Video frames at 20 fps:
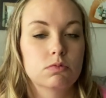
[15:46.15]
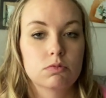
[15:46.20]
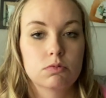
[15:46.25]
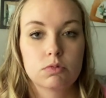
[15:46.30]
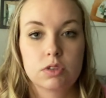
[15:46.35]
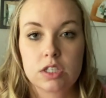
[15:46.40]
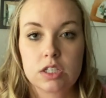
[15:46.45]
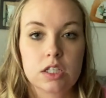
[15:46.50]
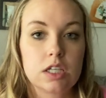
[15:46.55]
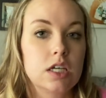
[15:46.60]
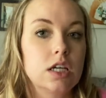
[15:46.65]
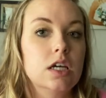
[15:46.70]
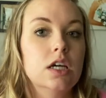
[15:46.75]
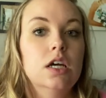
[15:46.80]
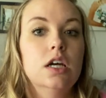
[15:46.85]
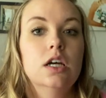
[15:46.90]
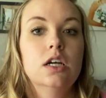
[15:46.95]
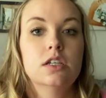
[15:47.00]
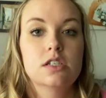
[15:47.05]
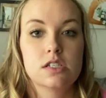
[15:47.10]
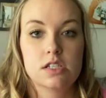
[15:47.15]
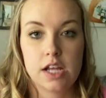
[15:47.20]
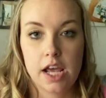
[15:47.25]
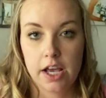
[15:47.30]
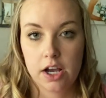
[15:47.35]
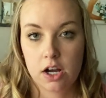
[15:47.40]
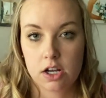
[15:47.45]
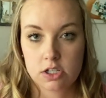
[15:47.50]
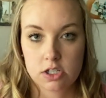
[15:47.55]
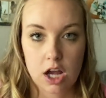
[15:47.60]
really
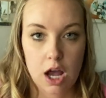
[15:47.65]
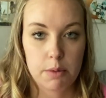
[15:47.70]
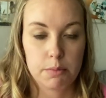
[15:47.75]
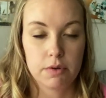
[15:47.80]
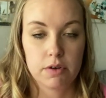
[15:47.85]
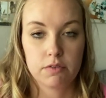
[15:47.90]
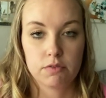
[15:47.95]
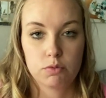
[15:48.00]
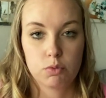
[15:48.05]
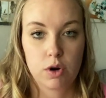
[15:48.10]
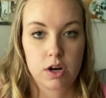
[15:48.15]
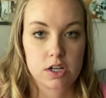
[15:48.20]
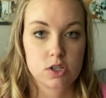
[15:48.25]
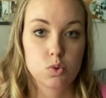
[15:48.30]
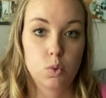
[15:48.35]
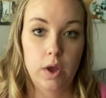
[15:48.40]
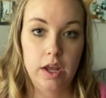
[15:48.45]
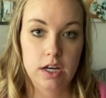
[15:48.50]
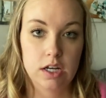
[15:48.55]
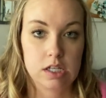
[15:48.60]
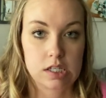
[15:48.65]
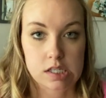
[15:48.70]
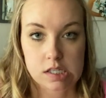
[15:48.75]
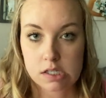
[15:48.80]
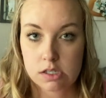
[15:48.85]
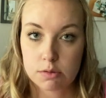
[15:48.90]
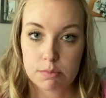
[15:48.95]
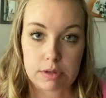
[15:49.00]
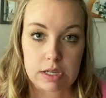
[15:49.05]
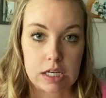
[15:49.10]
staying on top of where his weight
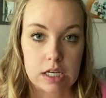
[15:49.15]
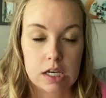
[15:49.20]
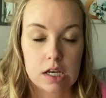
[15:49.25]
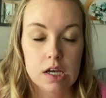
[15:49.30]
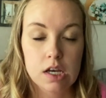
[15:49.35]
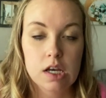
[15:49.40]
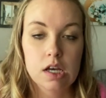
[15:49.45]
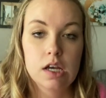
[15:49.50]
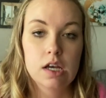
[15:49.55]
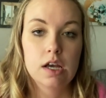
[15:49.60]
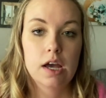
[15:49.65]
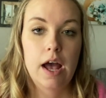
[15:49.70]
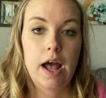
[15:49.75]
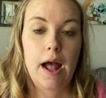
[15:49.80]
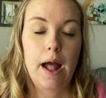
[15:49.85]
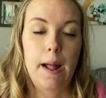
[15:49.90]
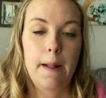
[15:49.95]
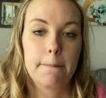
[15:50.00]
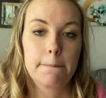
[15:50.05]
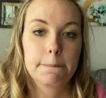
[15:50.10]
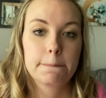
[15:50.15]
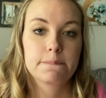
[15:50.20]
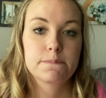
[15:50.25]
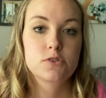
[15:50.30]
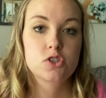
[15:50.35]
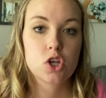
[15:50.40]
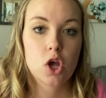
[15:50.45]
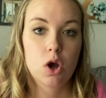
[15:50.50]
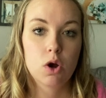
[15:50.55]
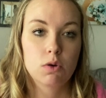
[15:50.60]
needs to be. Um,
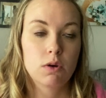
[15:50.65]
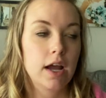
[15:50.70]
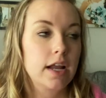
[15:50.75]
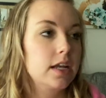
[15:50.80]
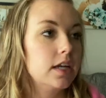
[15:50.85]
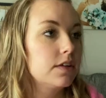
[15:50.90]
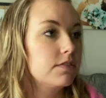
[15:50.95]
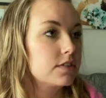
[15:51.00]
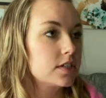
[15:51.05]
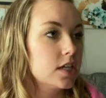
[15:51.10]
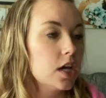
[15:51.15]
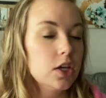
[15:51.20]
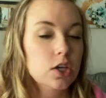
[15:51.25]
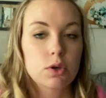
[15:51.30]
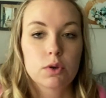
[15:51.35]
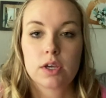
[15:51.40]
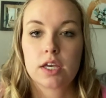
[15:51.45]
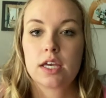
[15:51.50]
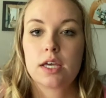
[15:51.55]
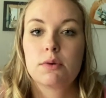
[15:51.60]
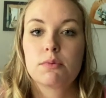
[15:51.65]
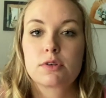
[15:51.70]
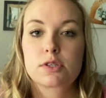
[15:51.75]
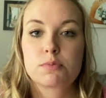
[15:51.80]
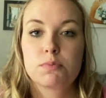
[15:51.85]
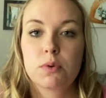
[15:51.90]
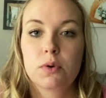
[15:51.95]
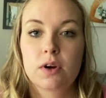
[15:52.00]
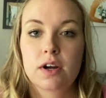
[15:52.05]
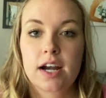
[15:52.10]
so I didn't even tell you, he
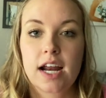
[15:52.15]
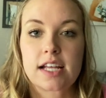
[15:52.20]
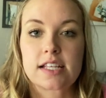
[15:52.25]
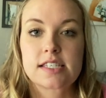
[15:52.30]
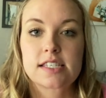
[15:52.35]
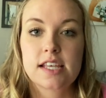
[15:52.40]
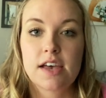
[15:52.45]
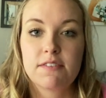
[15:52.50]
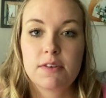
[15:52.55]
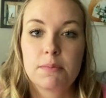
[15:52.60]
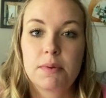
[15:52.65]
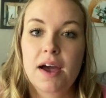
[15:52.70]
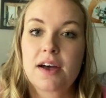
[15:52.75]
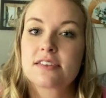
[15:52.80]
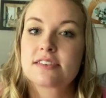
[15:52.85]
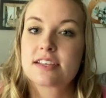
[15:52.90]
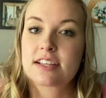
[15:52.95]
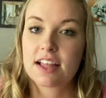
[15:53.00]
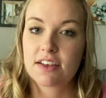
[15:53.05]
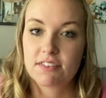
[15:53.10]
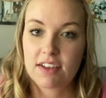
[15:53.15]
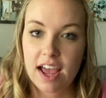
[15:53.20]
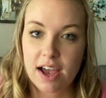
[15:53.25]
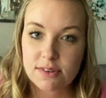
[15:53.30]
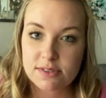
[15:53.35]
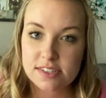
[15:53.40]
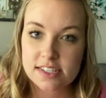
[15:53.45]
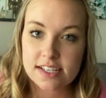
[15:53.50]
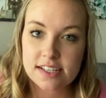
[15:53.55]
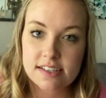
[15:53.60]
was born at seven pounds, eleven
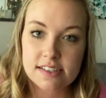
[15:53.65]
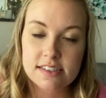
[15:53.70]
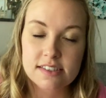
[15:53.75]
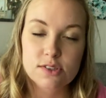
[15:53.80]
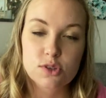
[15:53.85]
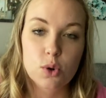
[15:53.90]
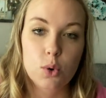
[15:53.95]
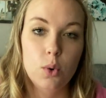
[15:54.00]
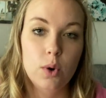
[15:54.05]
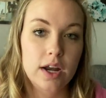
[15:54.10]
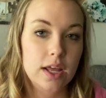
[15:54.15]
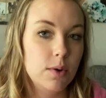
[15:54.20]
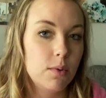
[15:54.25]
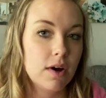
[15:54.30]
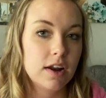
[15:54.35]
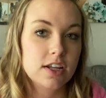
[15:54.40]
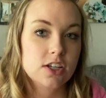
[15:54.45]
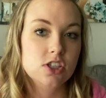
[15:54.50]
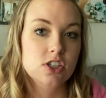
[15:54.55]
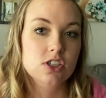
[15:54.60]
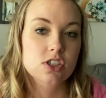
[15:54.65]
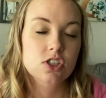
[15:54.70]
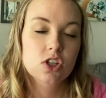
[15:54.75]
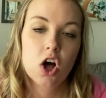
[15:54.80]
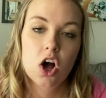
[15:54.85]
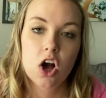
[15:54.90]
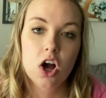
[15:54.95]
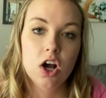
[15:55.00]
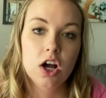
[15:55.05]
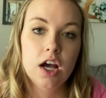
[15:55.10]
ounces, twenty-one inches
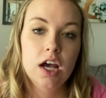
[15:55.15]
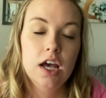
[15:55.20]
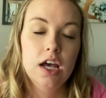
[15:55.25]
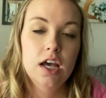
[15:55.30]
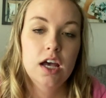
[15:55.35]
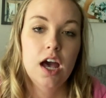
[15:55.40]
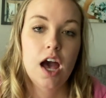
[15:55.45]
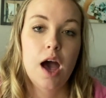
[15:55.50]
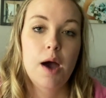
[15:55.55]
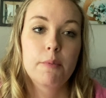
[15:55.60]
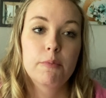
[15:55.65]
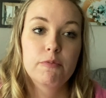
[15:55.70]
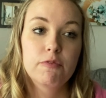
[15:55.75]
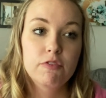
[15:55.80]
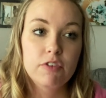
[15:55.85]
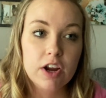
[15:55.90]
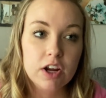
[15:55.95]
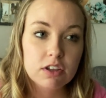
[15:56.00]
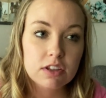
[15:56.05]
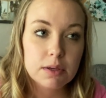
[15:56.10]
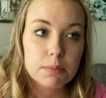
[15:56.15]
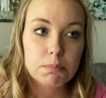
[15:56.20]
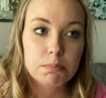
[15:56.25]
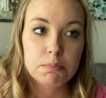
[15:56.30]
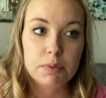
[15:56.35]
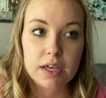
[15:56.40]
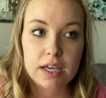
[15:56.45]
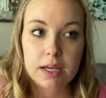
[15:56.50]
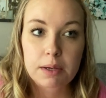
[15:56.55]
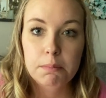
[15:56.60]
long, um, fairly
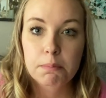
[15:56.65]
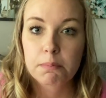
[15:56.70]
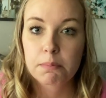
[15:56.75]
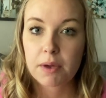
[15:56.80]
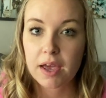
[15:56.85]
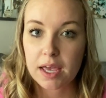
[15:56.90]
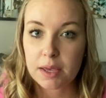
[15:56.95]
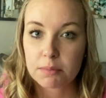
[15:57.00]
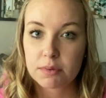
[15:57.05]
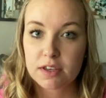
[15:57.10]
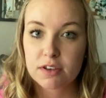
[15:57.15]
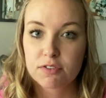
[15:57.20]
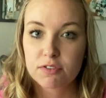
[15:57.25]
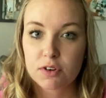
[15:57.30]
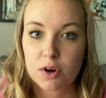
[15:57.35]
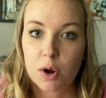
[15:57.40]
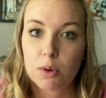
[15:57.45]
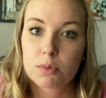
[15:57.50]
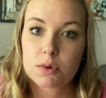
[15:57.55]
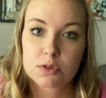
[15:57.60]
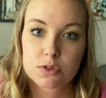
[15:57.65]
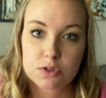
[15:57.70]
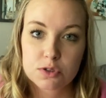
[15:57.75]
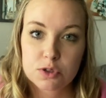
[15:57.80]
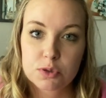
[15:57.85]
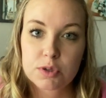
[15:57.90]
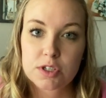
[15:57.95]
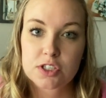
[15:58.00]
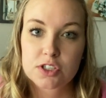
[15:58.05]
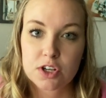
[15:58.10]
big baby for almost
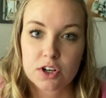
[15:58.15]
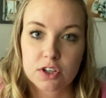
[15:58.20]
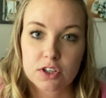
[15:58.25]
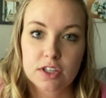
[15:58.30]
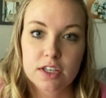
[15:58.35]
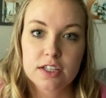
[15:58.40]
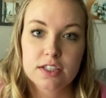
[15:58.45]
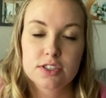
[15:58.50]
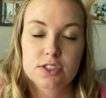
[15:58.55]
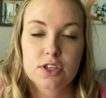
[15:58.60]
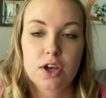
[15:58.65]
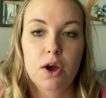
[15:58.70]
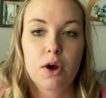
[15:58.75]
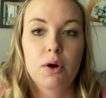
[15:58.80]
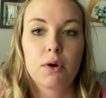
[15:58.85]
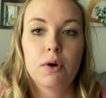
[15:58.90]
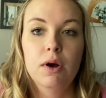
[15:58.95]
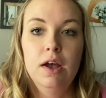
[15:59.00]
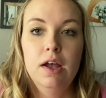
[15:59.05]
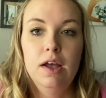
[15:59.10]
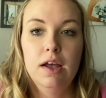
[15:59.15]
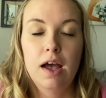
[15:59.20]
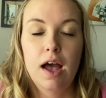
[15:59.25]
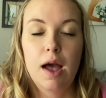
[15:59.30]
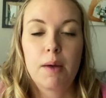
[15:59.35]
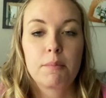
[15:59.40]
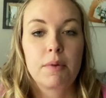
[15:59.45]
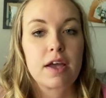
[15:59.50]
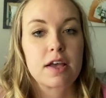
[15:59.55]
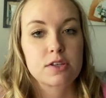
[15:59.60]
two weeks early. So
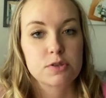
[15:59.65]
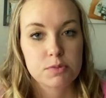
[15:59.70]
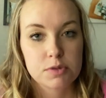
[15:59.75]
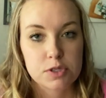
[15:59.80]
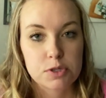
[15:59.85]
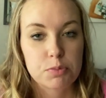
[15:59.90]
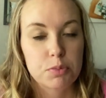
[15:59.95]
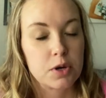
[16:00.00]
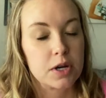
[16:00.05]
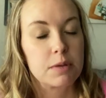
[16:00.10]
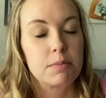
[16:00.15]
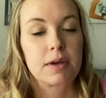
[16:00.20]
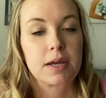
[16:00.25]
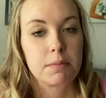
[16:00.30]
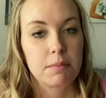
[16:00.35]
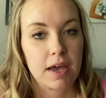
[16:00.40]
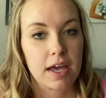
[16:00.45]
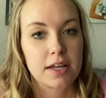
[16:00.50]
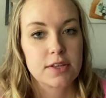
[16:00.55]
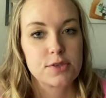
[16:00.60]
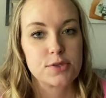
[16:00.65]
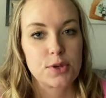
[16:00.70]
uh, my husband's a pretty big man,